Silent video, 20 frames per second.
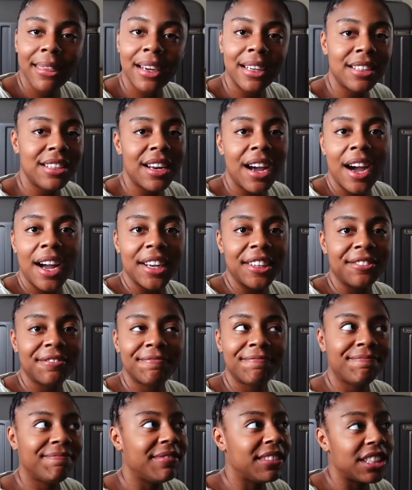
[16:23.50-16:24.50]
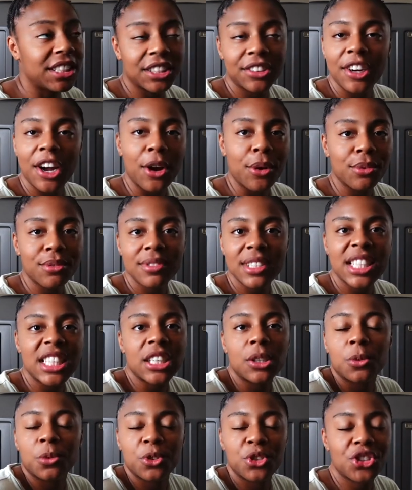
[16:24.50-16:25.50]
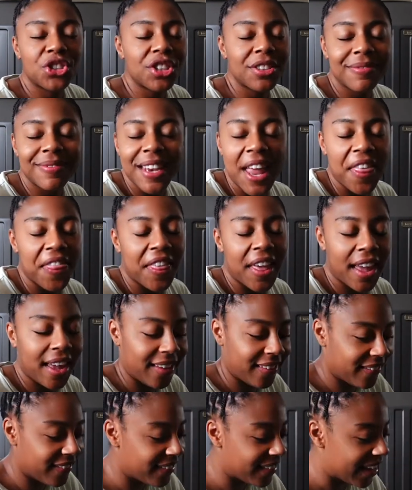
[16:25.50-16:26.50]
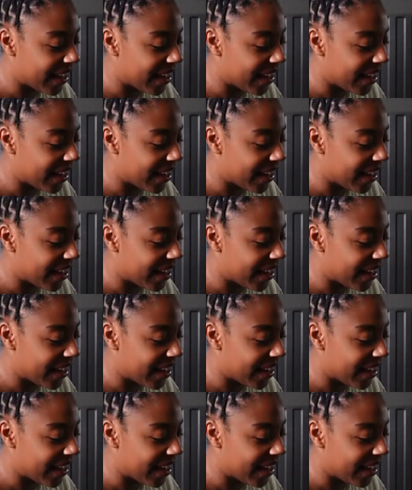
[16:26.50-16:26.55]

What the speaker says: None. Zero. Zilch. Nothing.